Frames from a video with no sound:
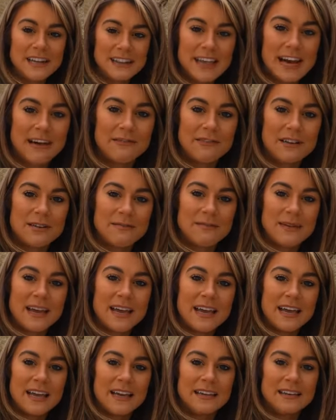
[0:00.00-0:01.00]
that we
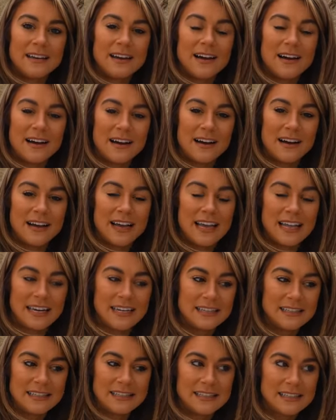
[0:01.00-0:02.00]
made, uh, and
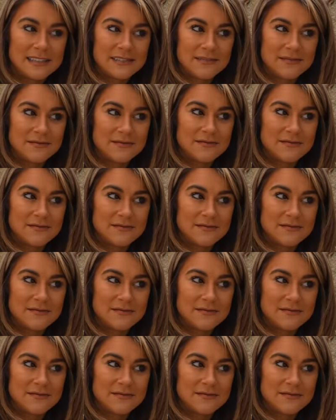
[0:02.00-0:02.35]
it's